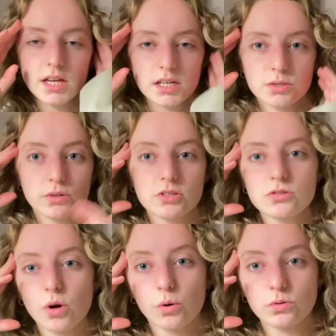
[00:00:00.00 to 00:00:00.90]
So I just
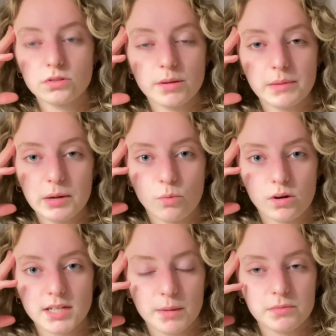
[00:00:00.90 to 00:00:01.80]
told them, like,
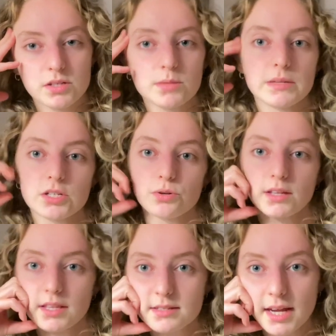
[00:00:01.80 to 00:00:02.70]
what happened to me
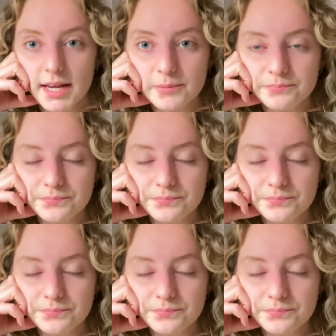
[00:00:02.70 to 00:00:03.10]
during the day.